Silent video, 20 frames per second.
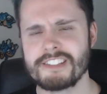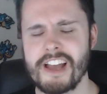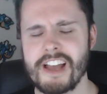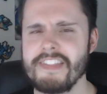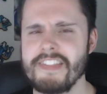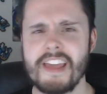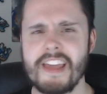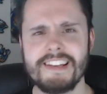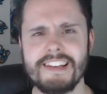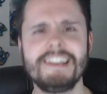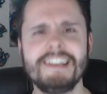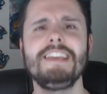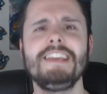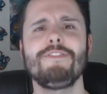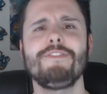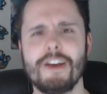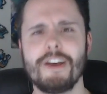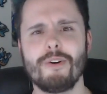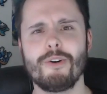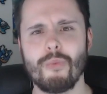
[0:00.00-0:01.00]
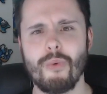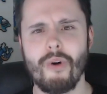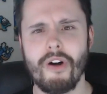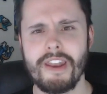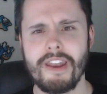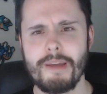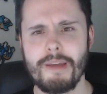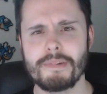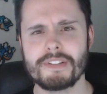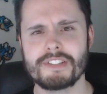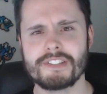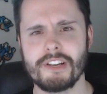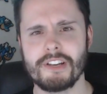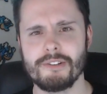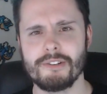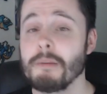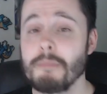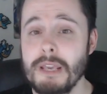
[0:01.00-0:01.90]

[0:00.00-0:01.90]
and then leave it at 1 episode.